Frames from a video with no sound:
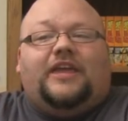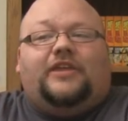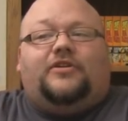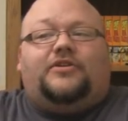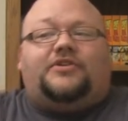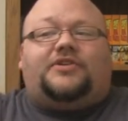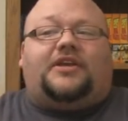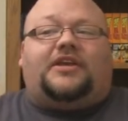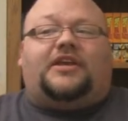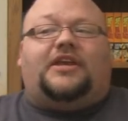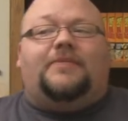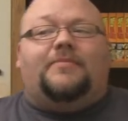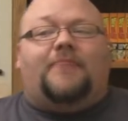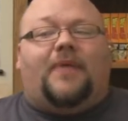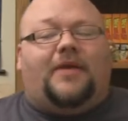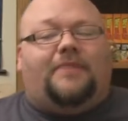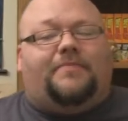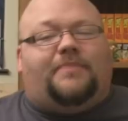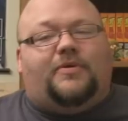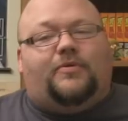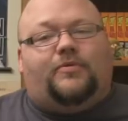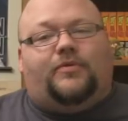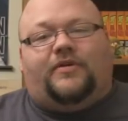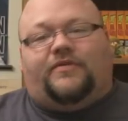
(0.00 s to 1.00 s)
He looks like he might
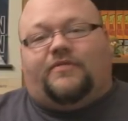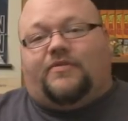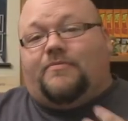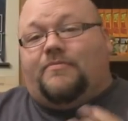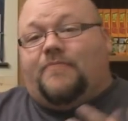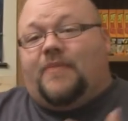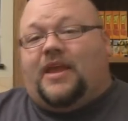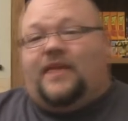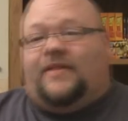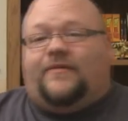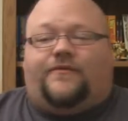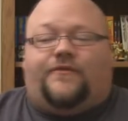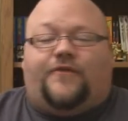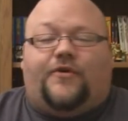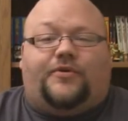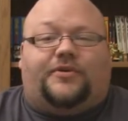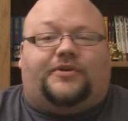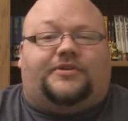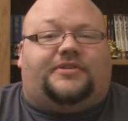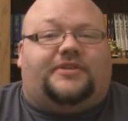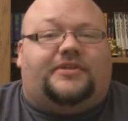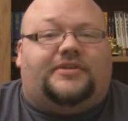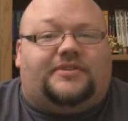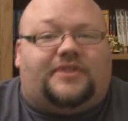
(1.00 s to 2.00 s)
be one of the main
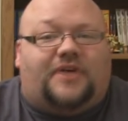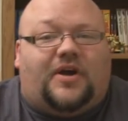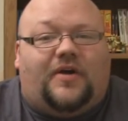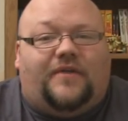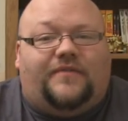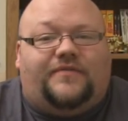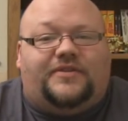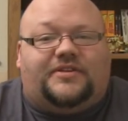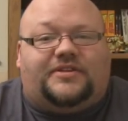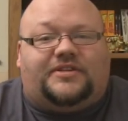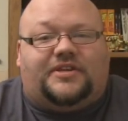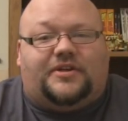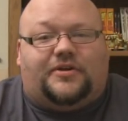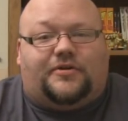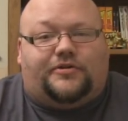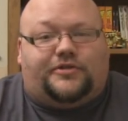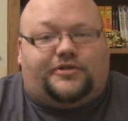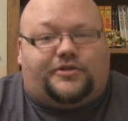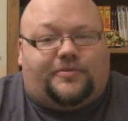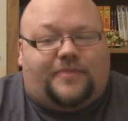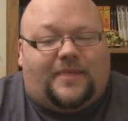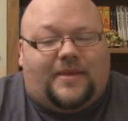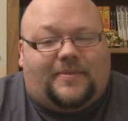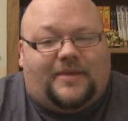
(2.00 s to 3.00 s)
focuses of the
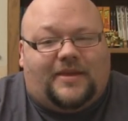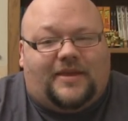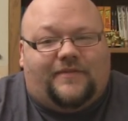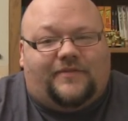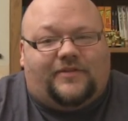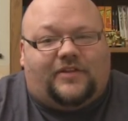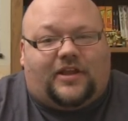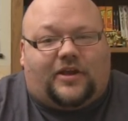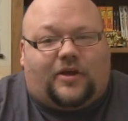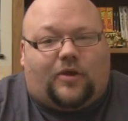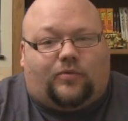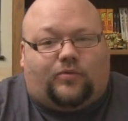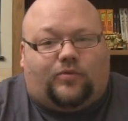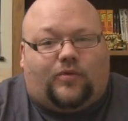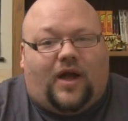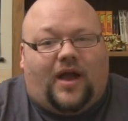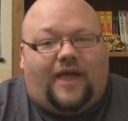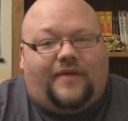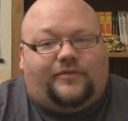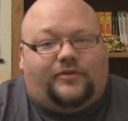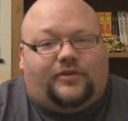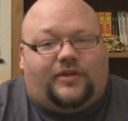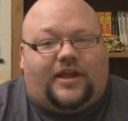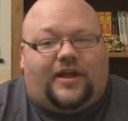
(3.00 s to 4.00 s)
series, or maybe even like a
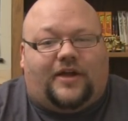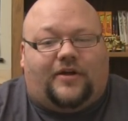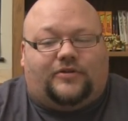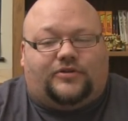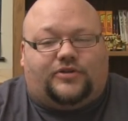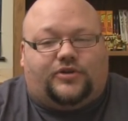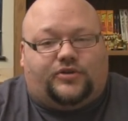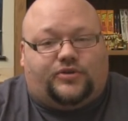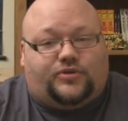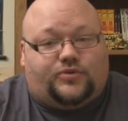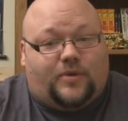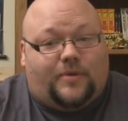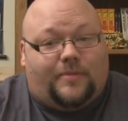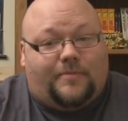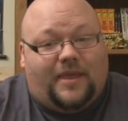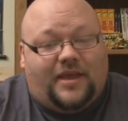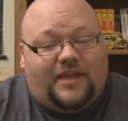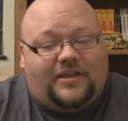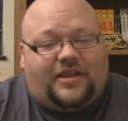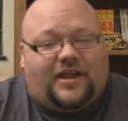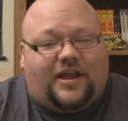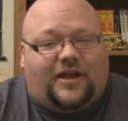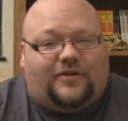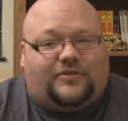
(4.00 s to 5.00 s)
rival character to a
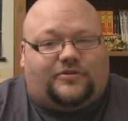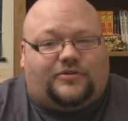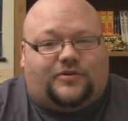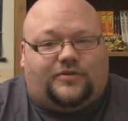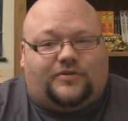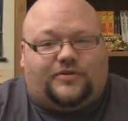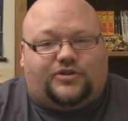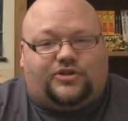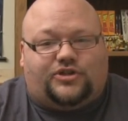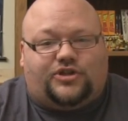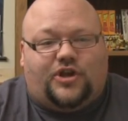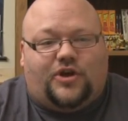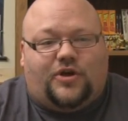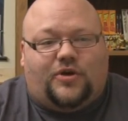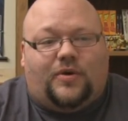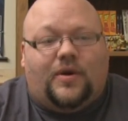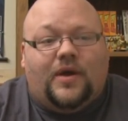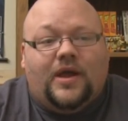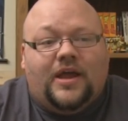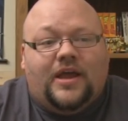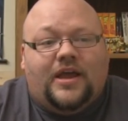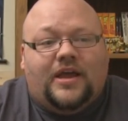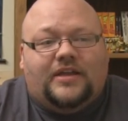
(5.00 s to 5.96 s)
main character of the show.